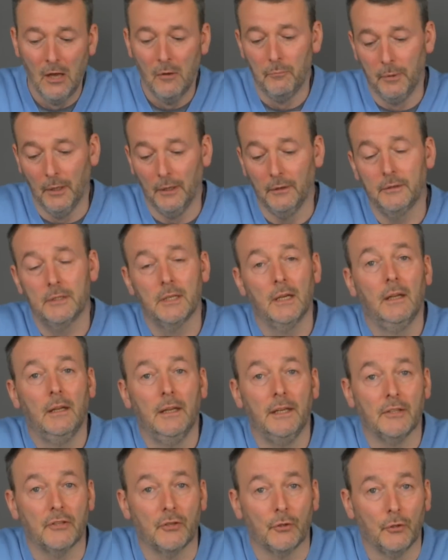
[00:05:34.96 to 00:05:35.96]
But
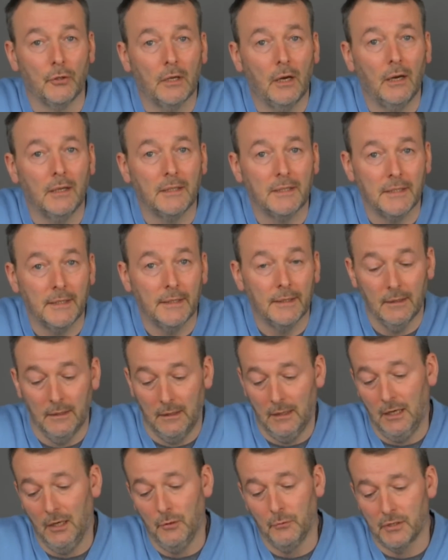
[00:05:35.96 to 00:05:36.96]
it's a good idea,
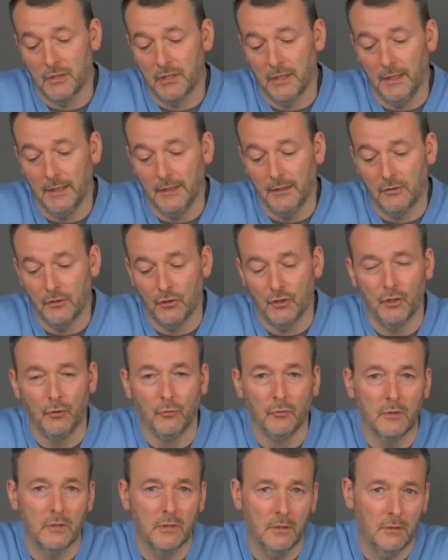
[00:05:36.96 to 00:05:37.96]
I would say, to
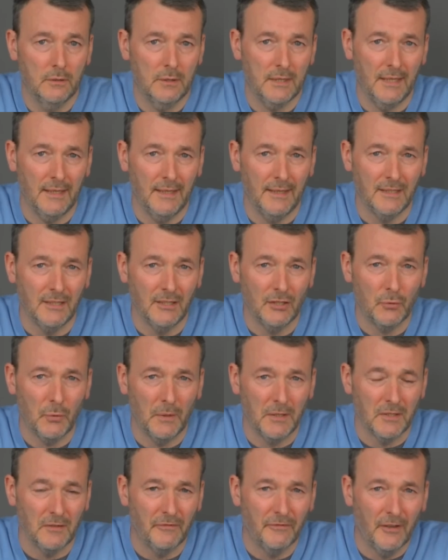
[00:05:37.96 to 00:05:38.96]
shoot
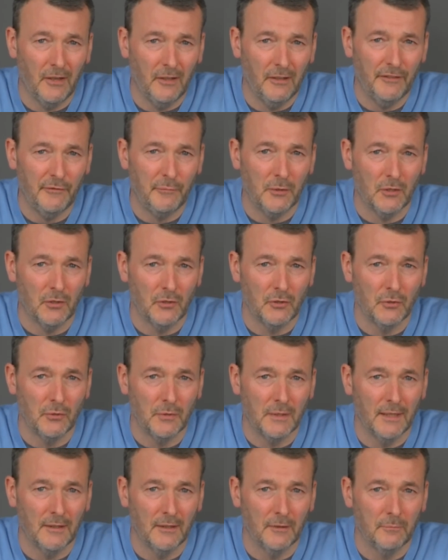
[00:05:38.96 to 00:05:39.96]
1080-25 because you
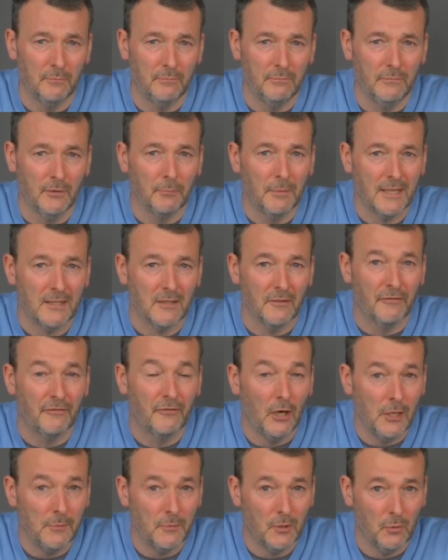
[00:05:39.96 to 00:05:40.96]
get the better
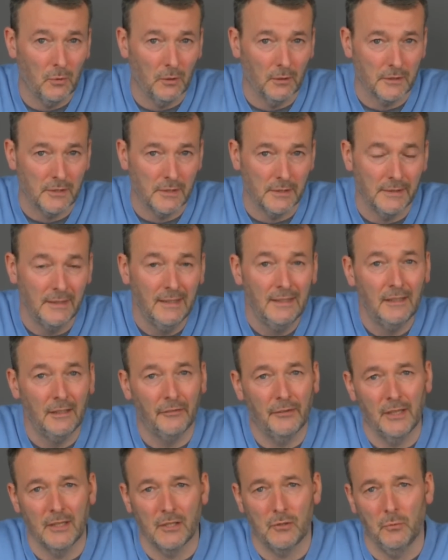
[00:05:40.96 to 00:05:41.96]
frame quality if
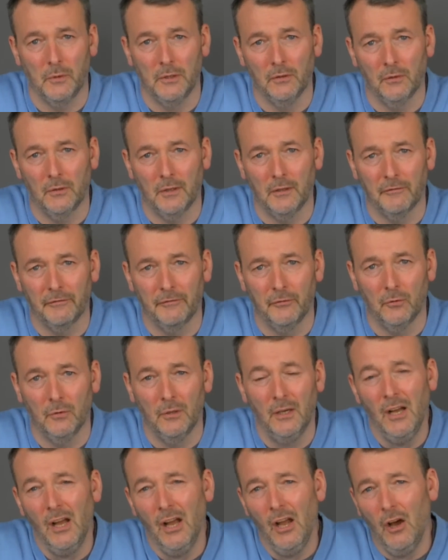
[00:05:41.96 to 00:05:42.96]
that's what you're looking for,
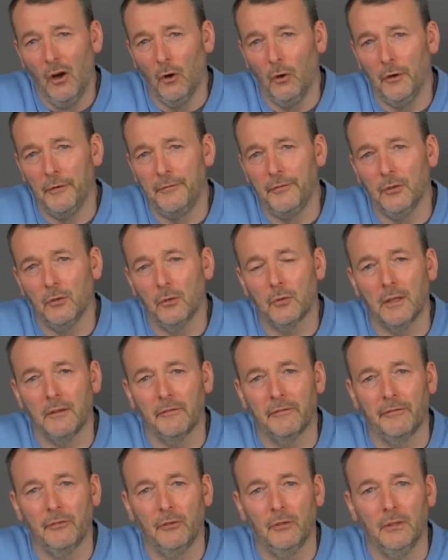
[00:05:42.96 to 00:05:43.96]
or if you're looking
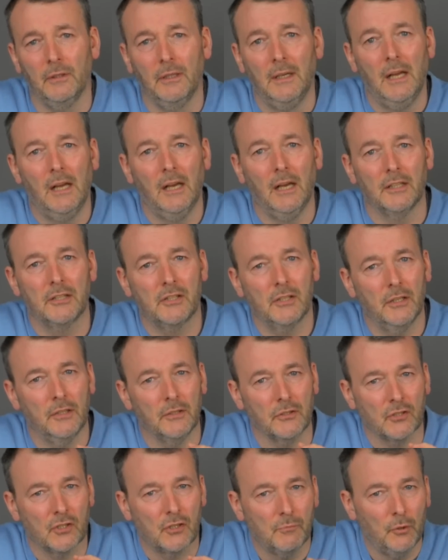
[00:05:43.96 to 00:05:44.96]
for a
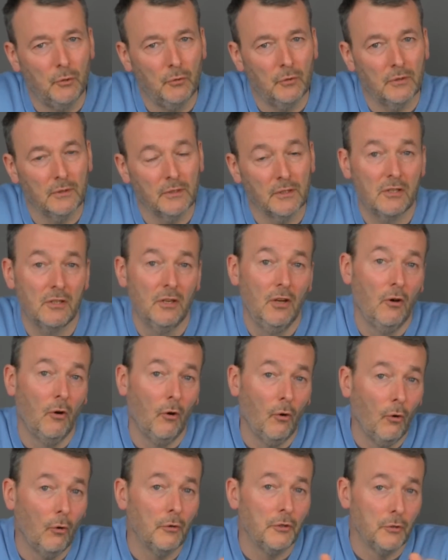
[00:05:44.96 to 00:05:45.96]
certain smoothness,
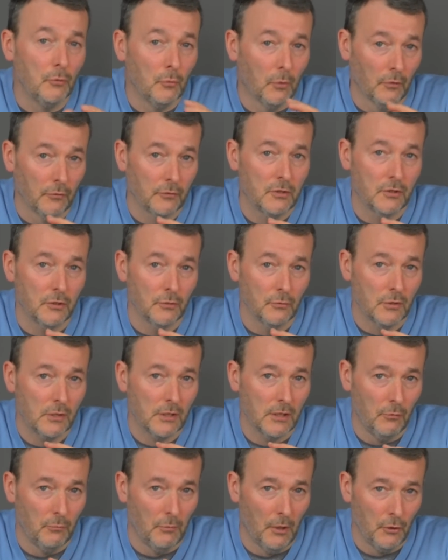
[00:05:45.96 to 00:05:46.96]
or you want to do
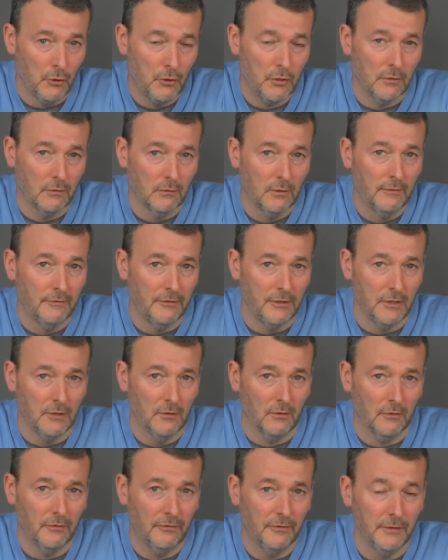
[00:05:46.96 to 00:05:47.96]
slow motion
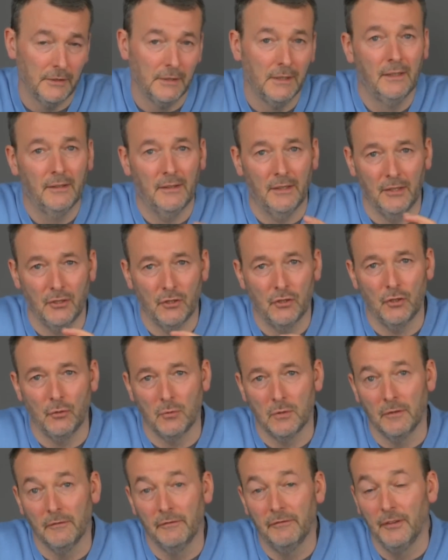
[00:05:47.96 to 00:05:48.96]
videography, then
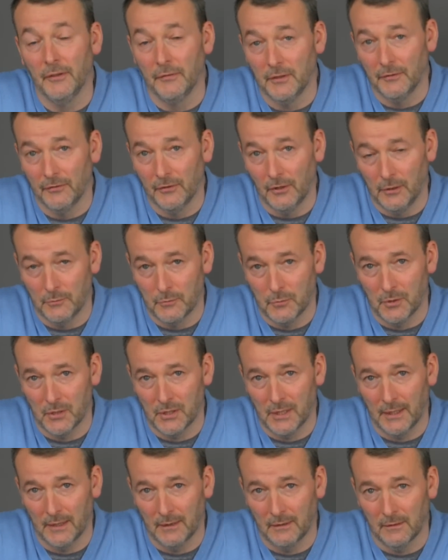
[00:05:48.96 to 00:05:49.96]
shoot at 50 frames per
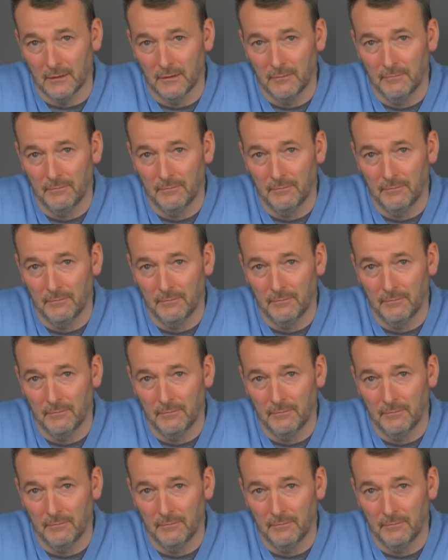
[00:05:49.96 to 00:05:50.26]
second.